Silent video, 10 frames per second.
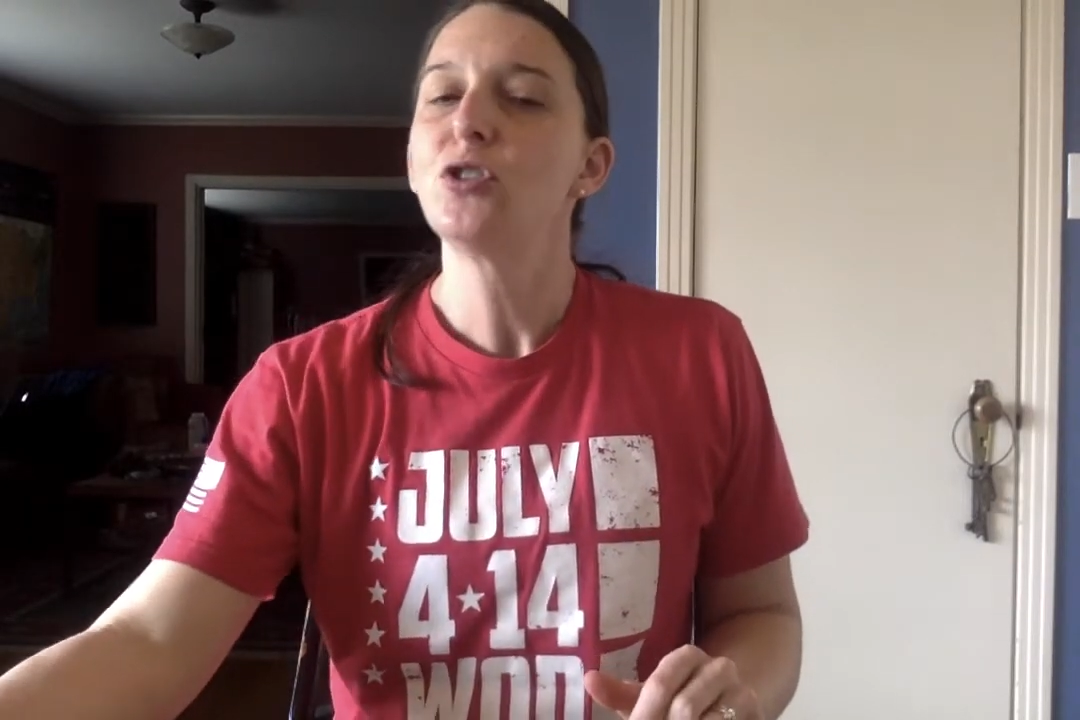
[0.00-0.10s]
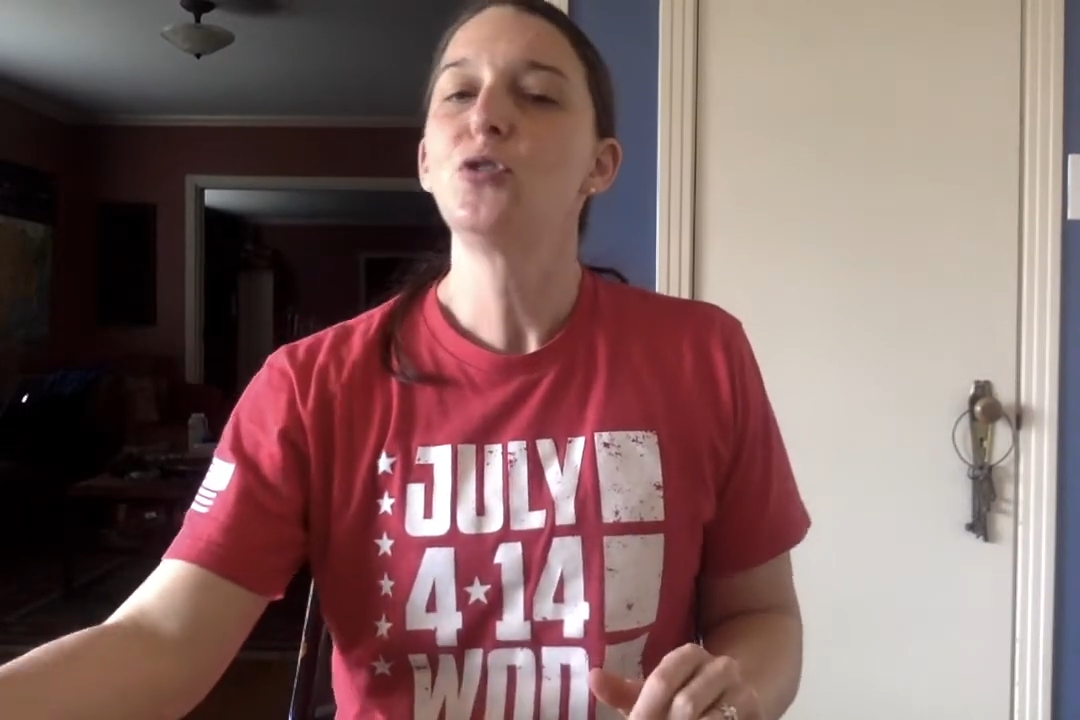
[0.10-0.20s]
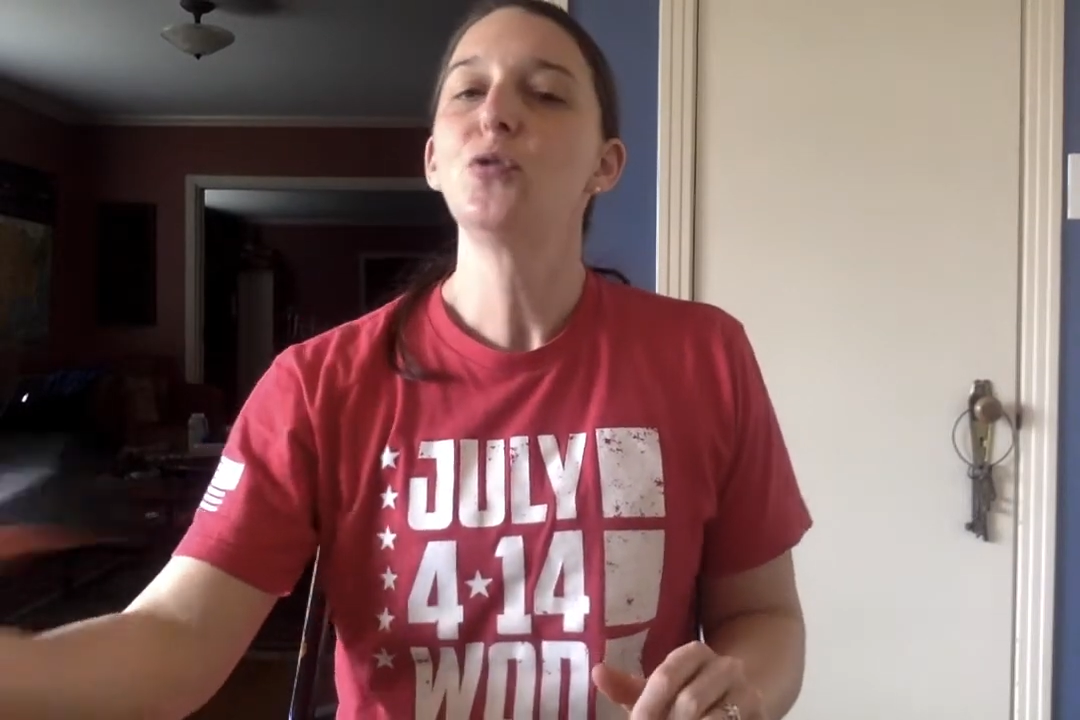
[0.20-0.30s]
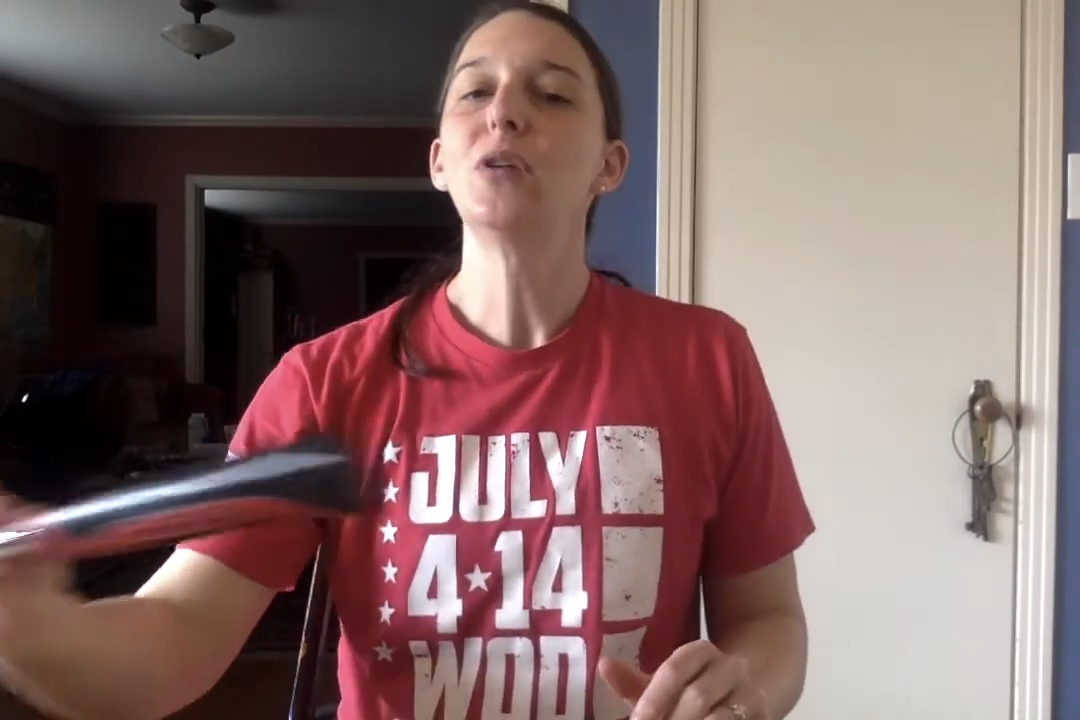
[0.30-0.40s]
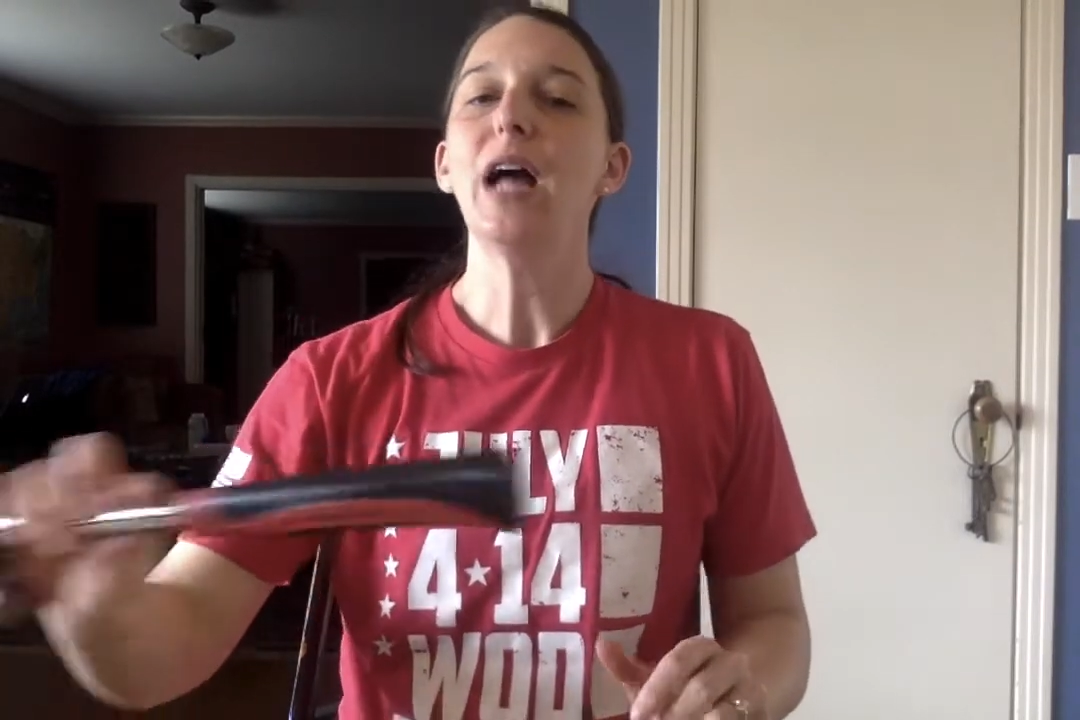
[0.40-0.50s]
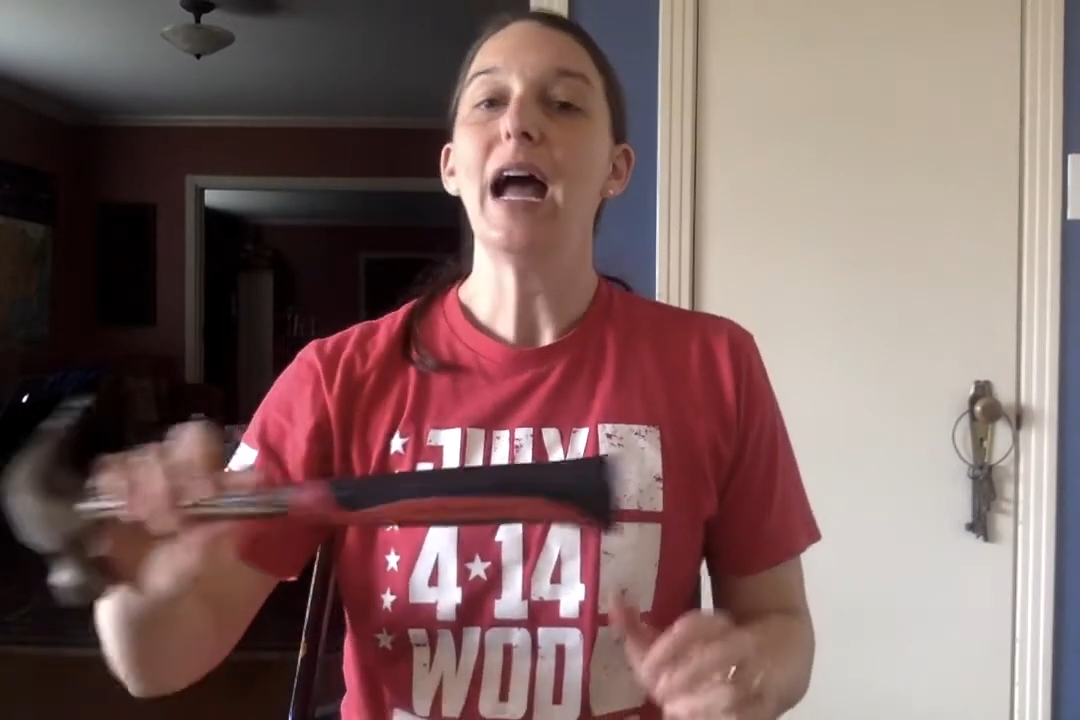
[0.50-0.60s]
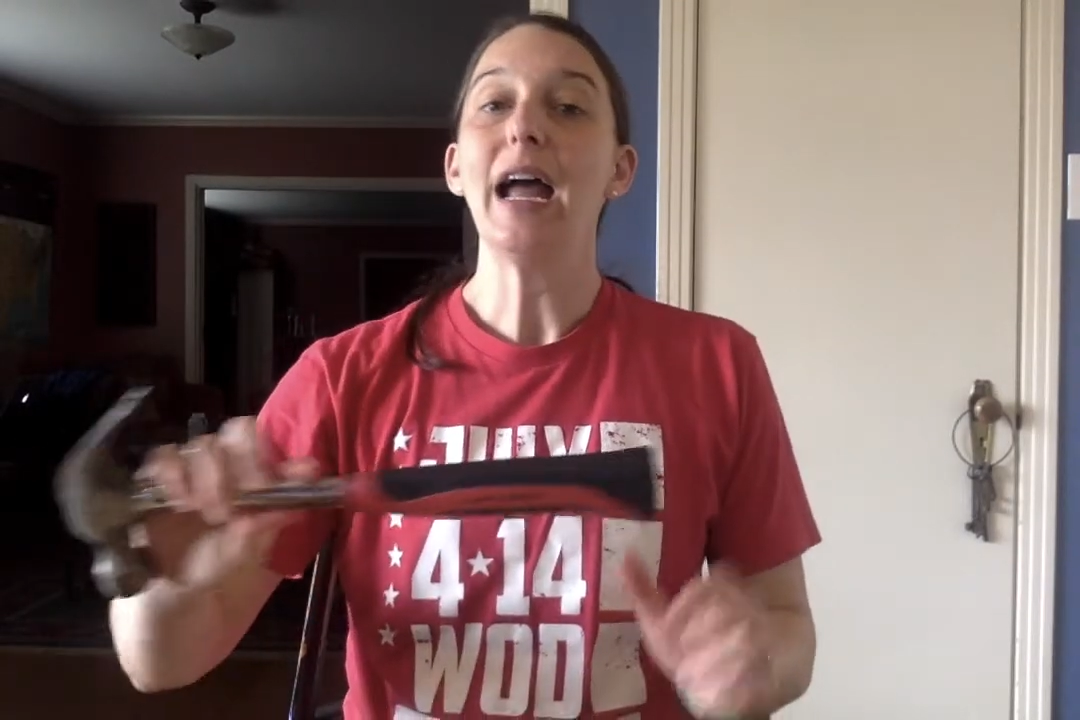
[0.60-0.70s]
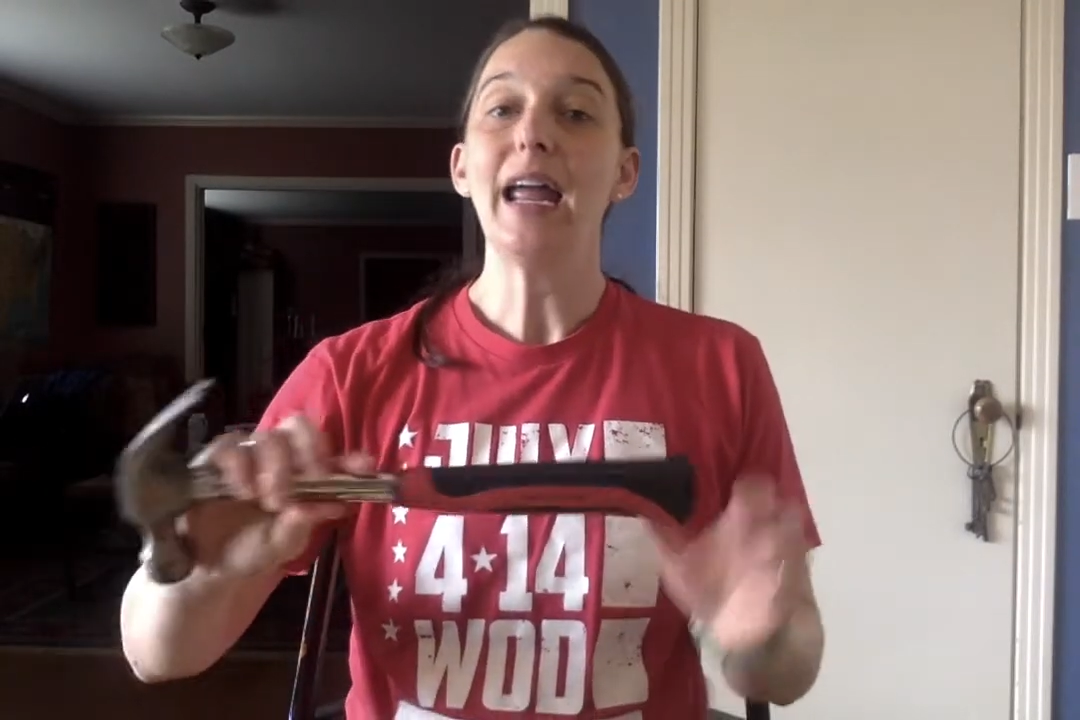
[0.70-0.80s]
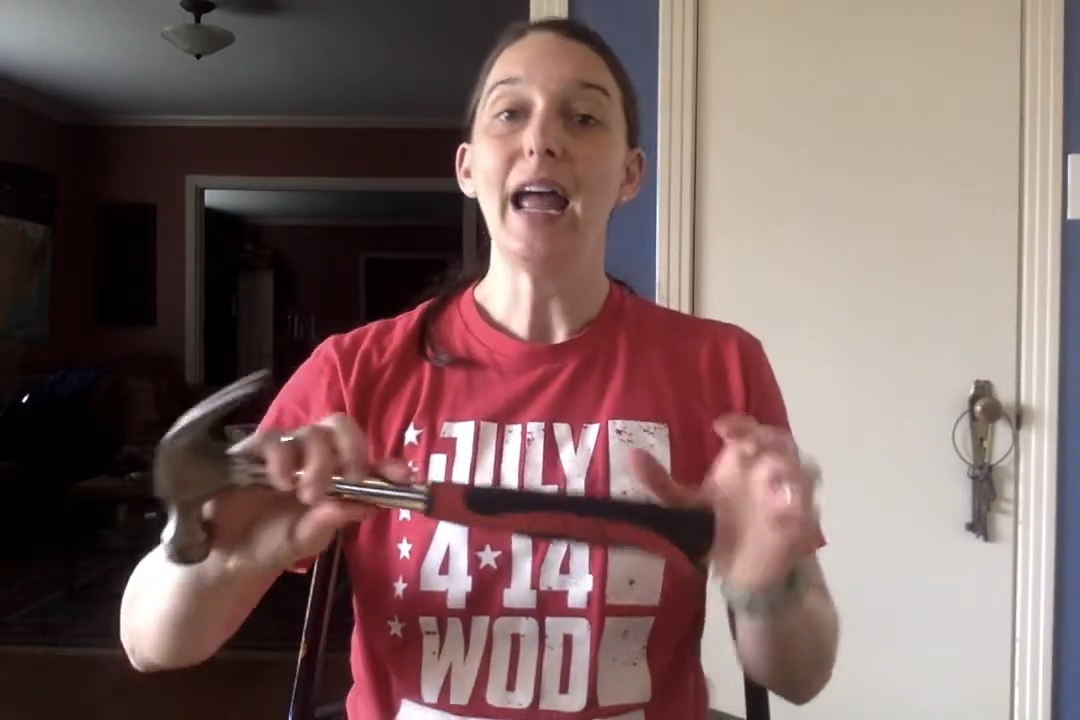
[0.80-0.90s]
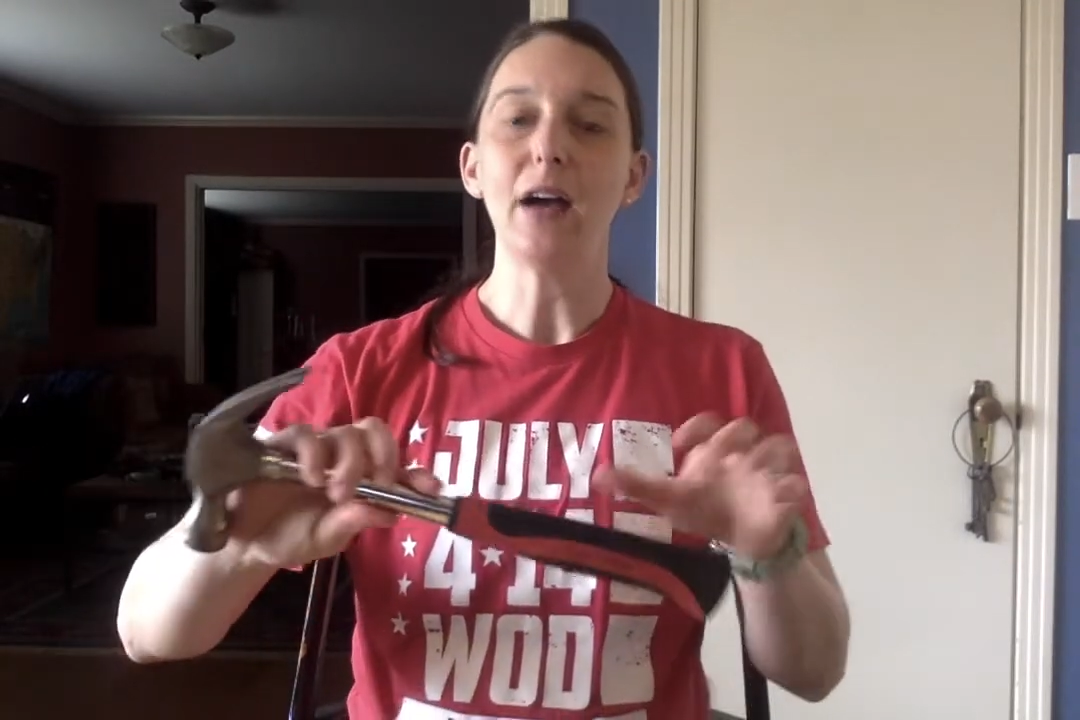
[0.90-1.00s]
tool I
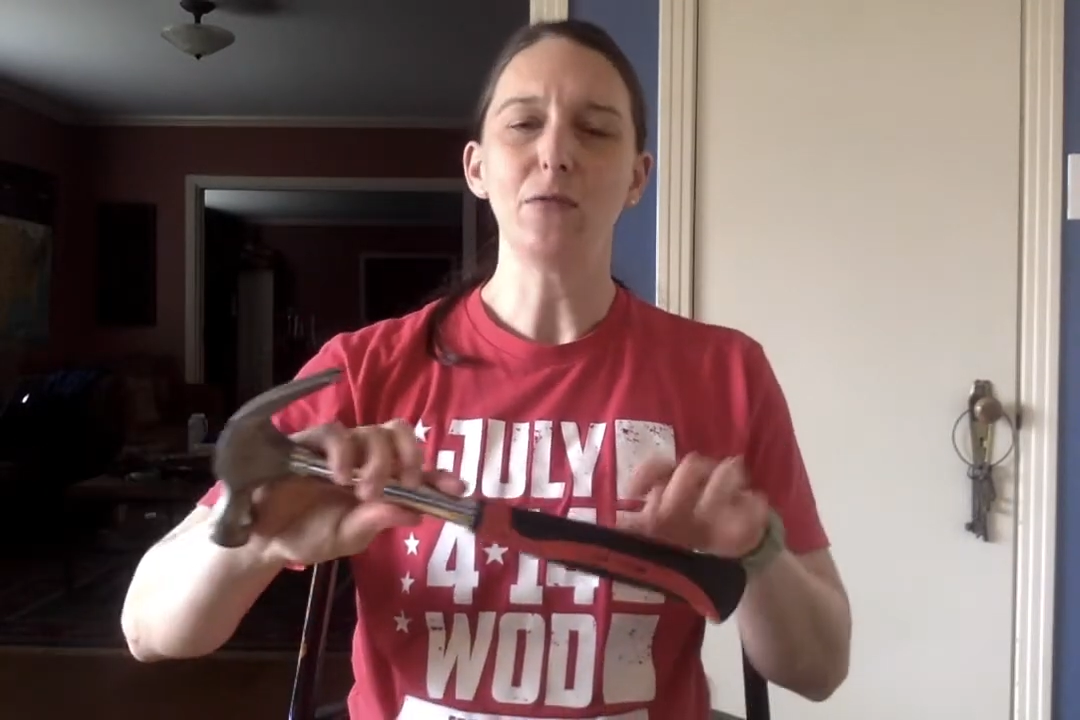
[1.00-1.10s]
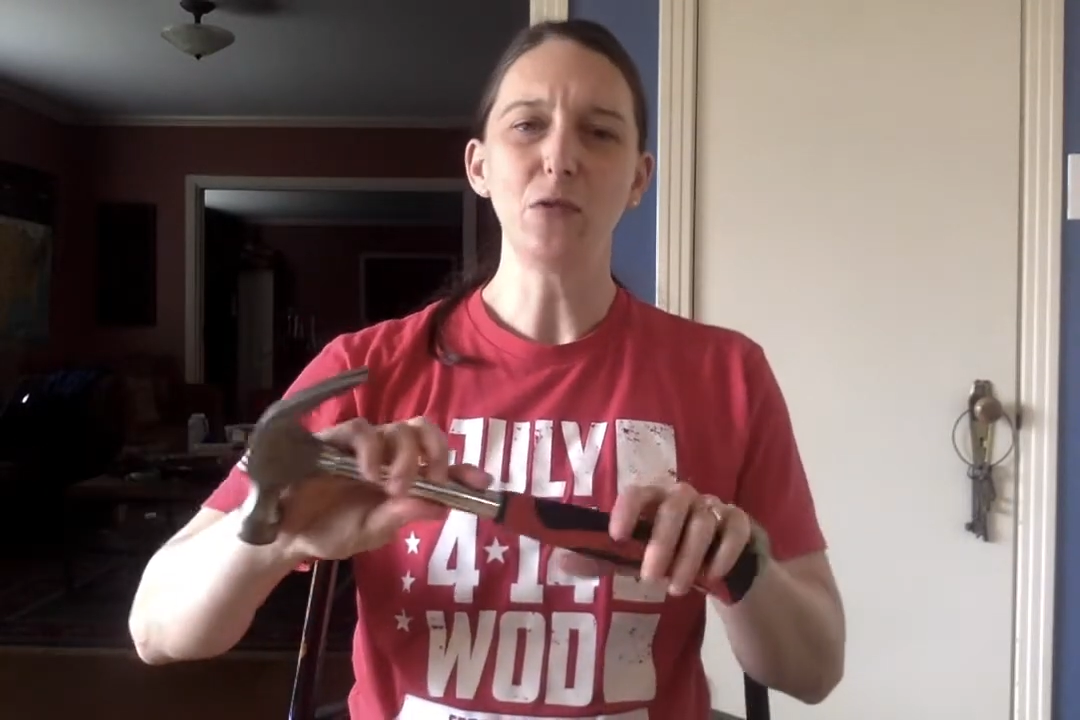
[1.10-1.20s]
have,